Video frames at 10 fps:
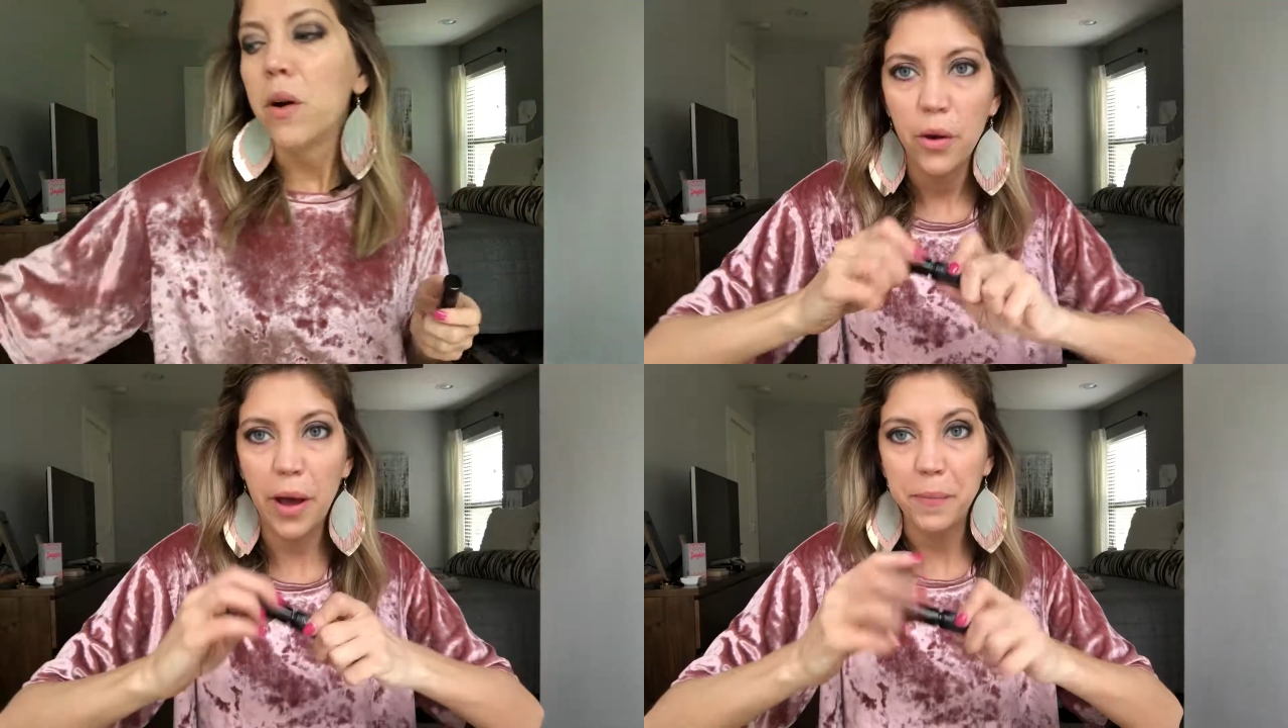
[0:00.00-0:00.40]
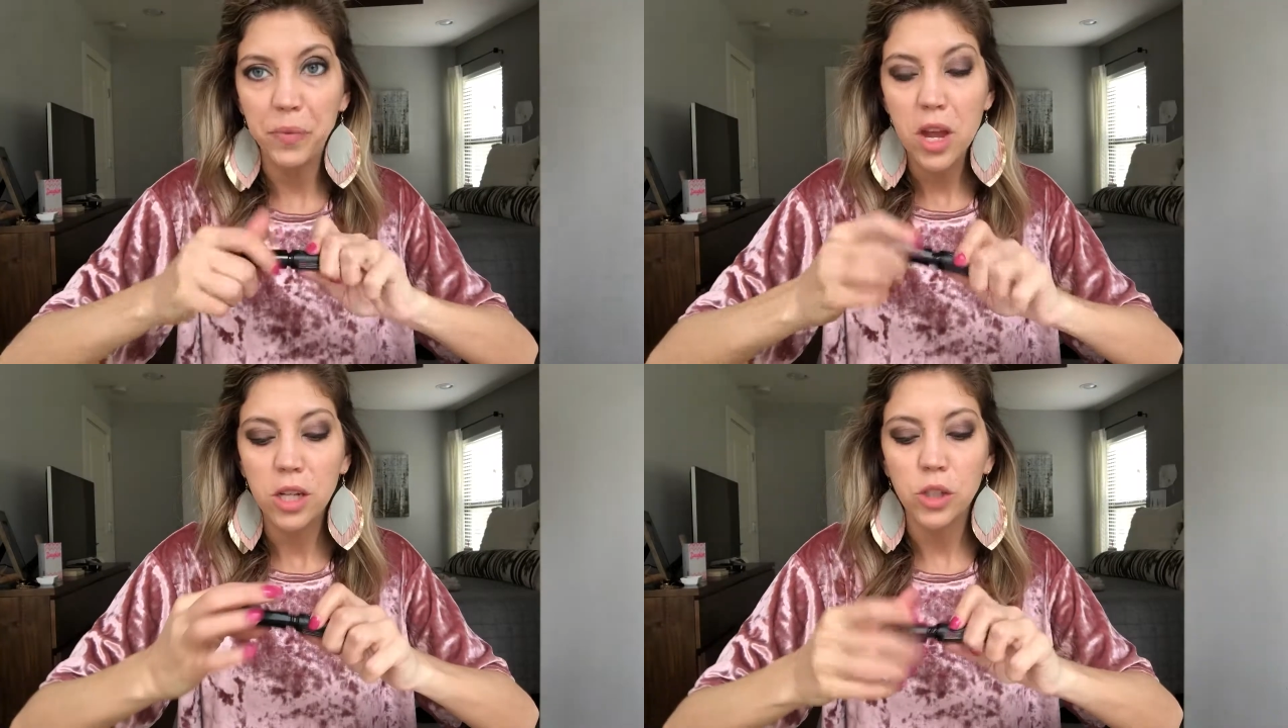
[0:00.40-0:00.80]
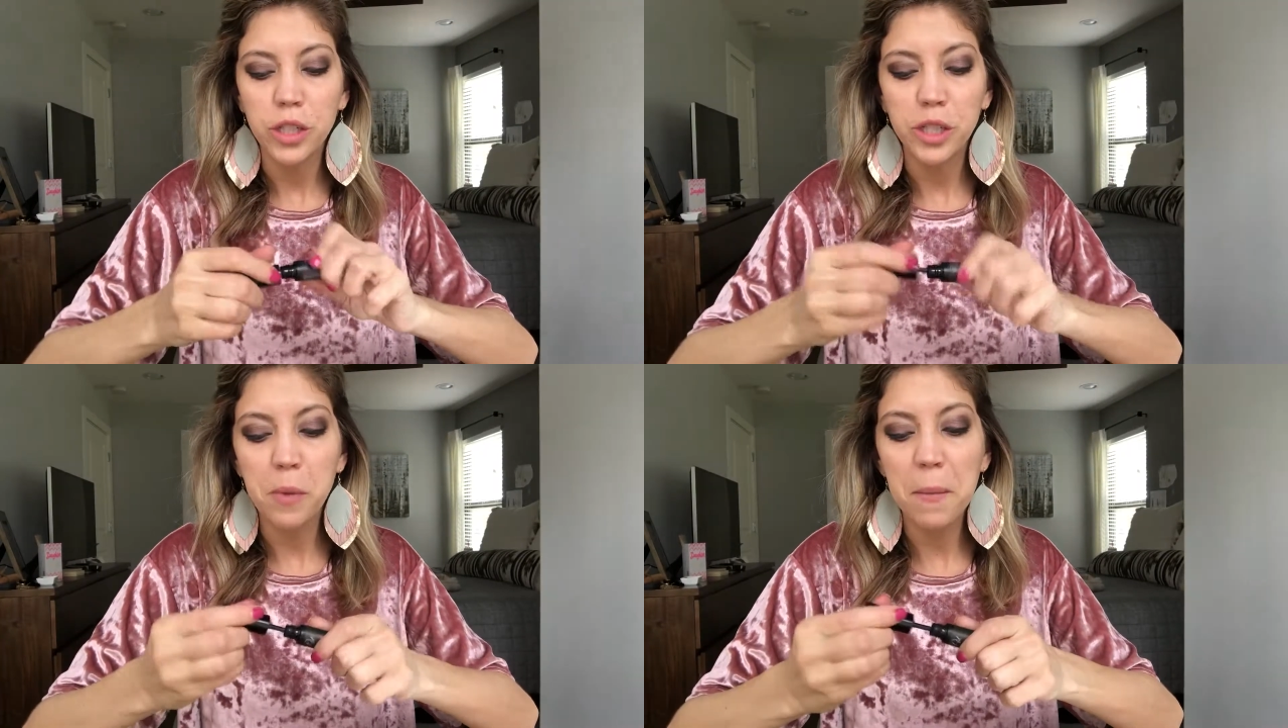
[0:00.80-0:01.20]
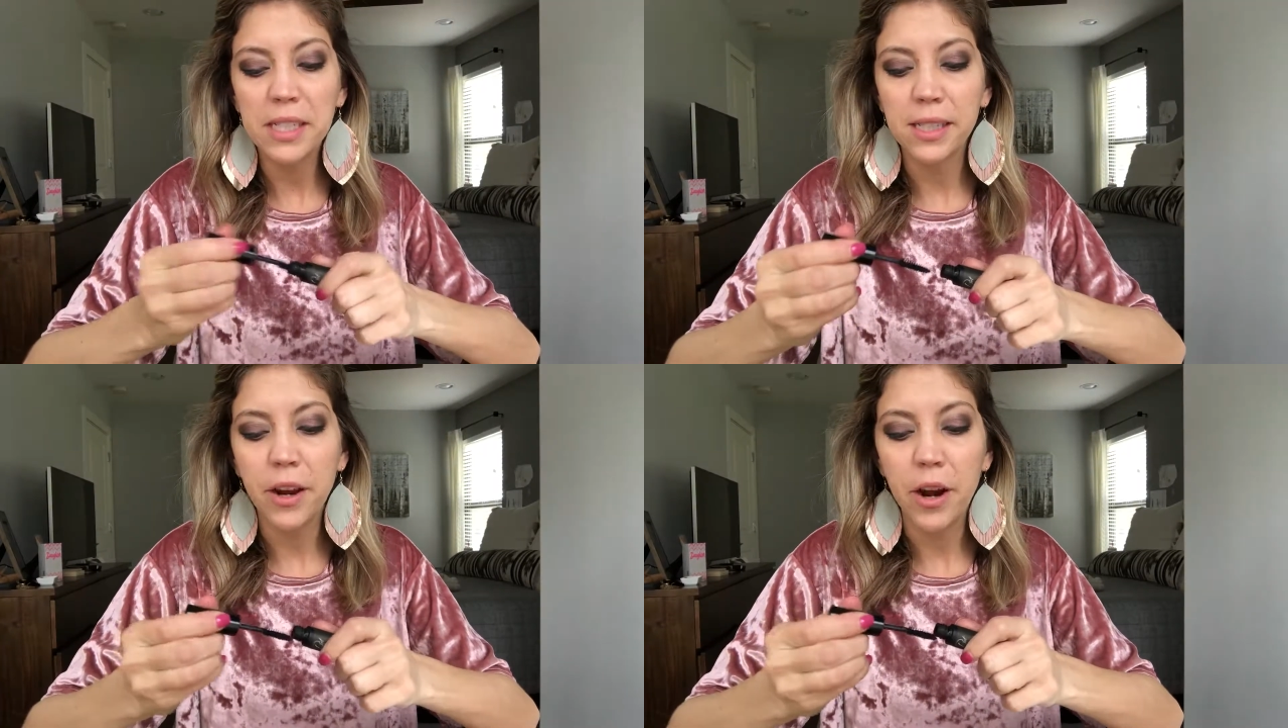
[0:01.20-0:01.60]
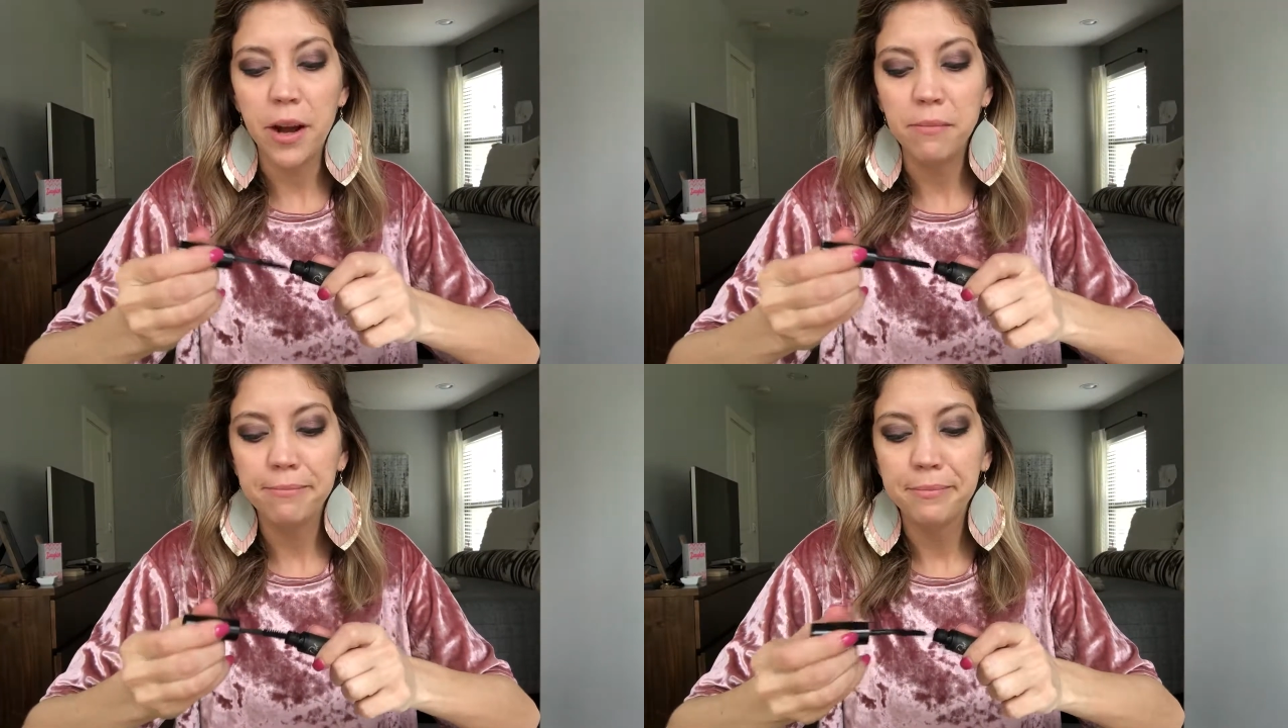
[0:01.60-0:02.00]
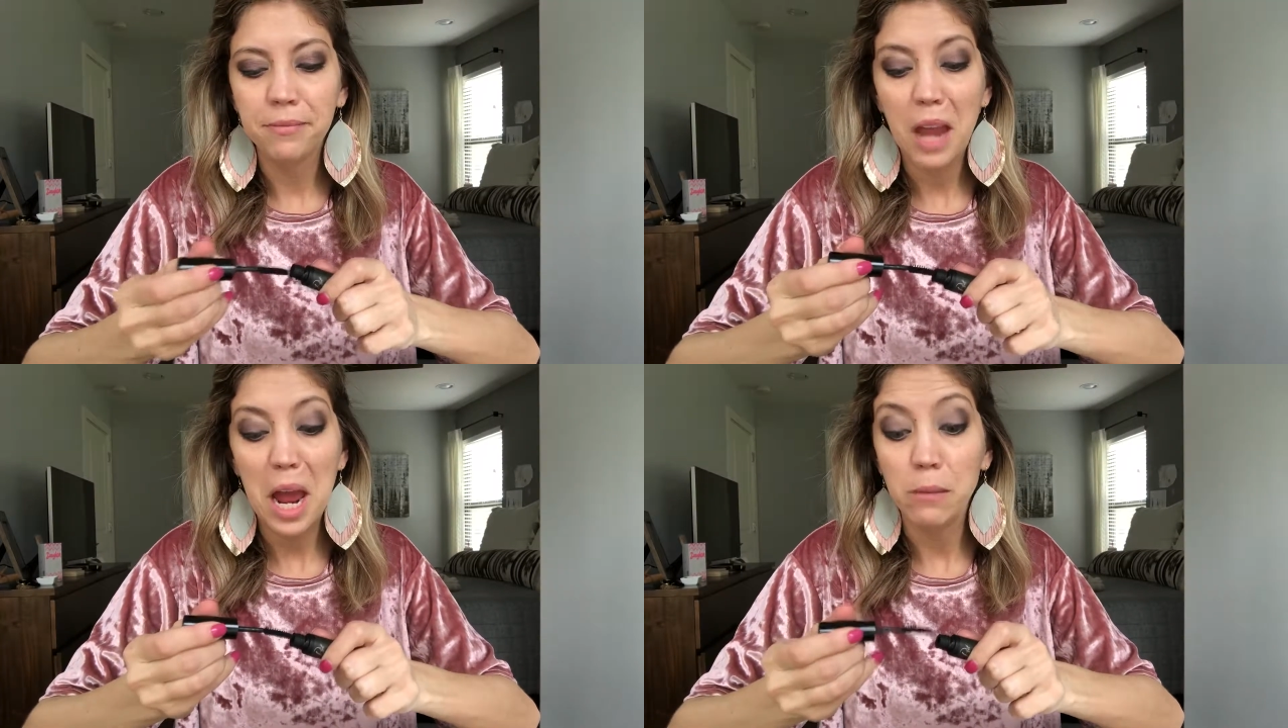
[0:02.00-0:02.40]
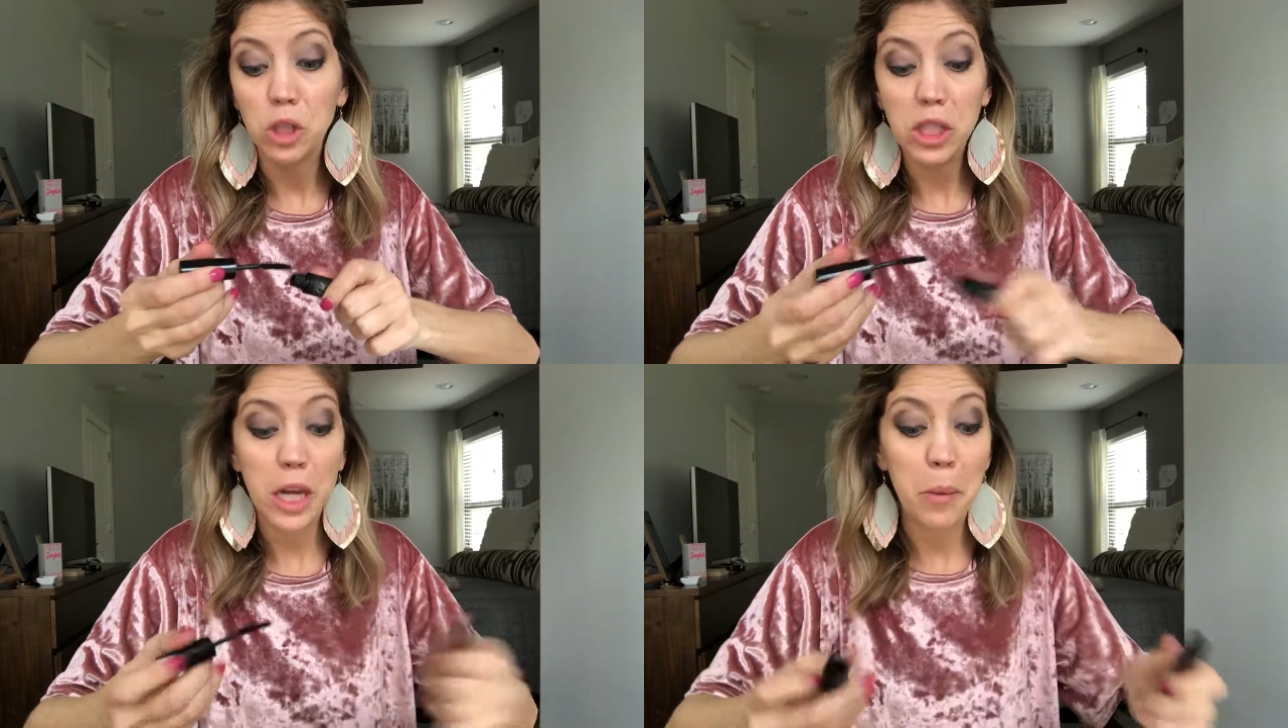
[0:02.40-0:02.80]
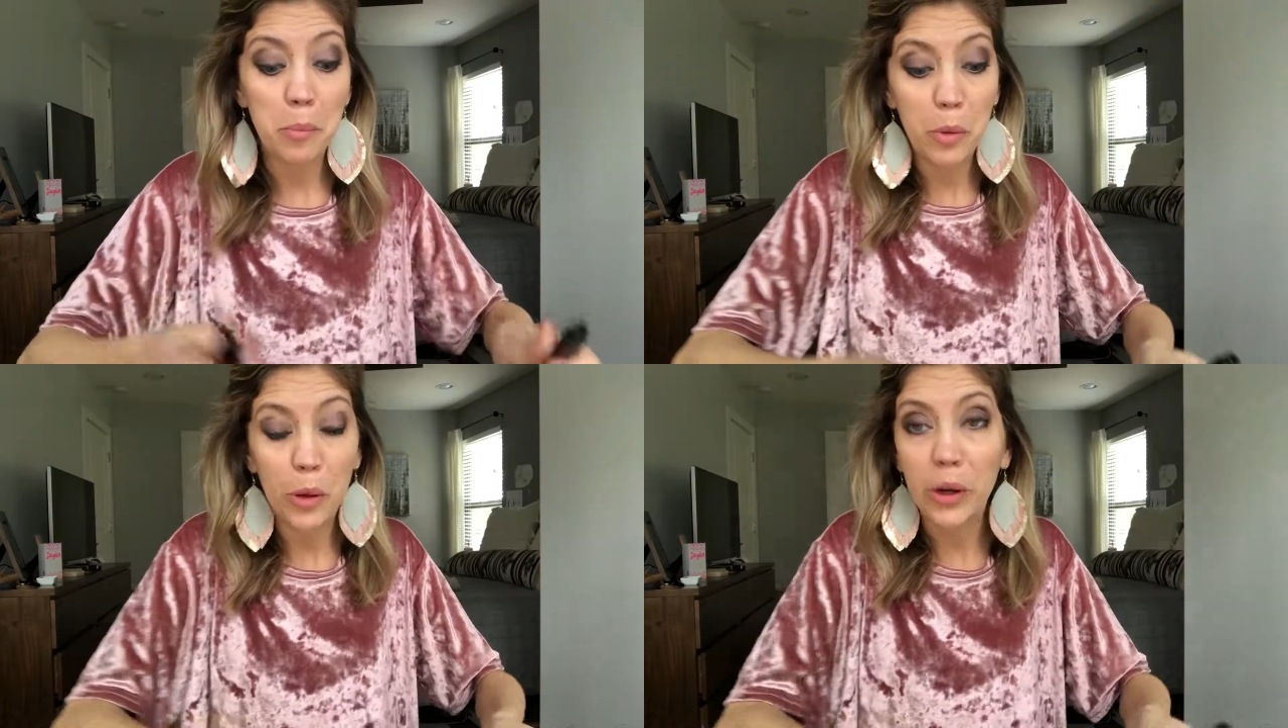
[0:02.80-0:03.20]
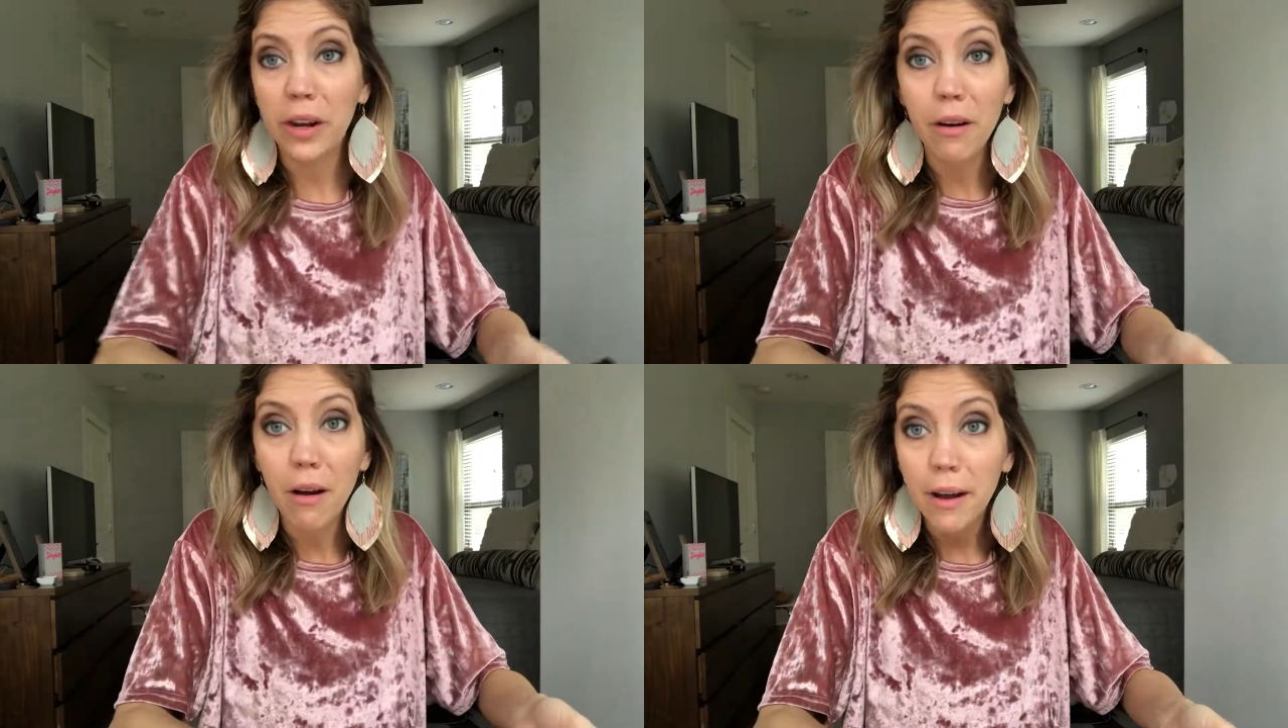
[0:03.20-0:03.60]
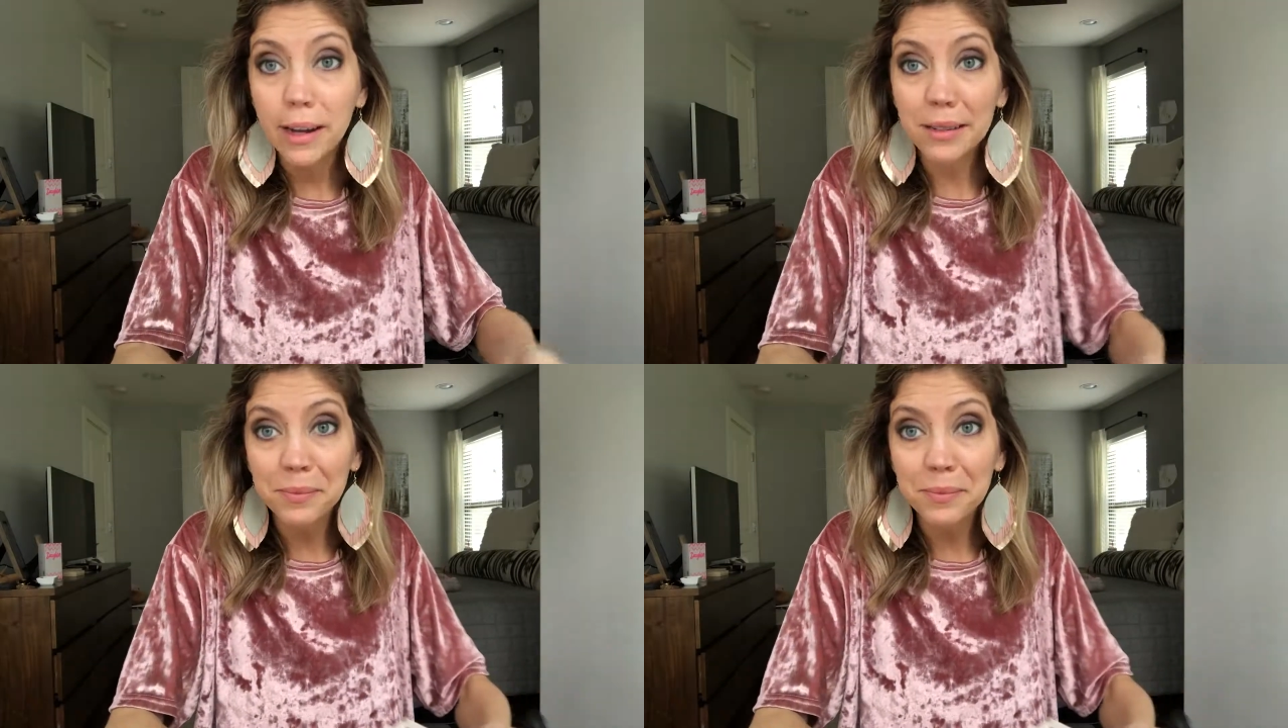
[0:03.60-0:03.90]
Okay, so here's my mascara. I'm just gonna put it on.